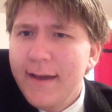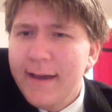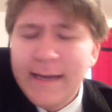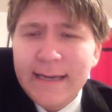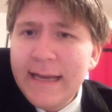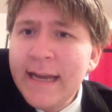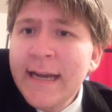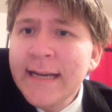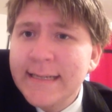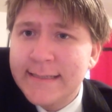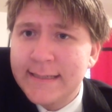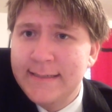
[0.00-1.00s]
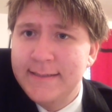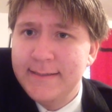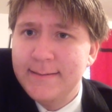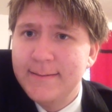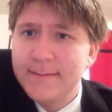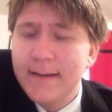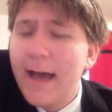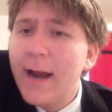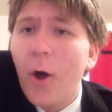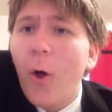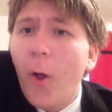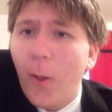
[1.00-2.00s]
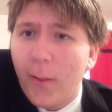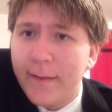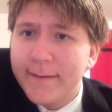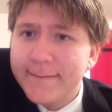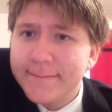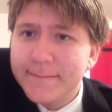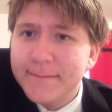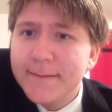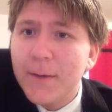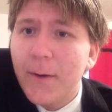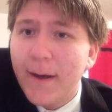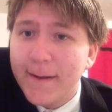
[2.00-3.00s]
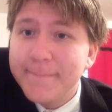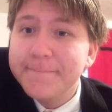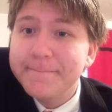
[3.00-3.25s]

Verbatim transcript: It didn't at all. So, uh,